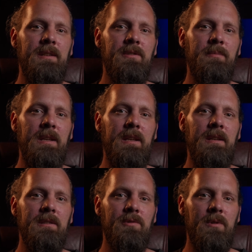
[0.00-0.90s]
need to
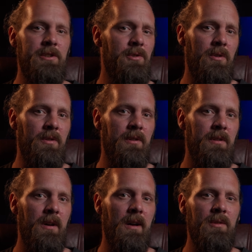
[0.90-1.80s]
be switched
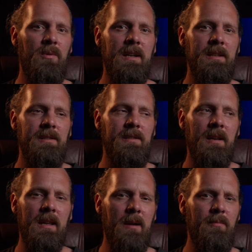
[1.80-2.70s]
on, otherwise
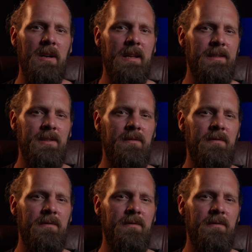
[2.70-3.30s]
the camera gets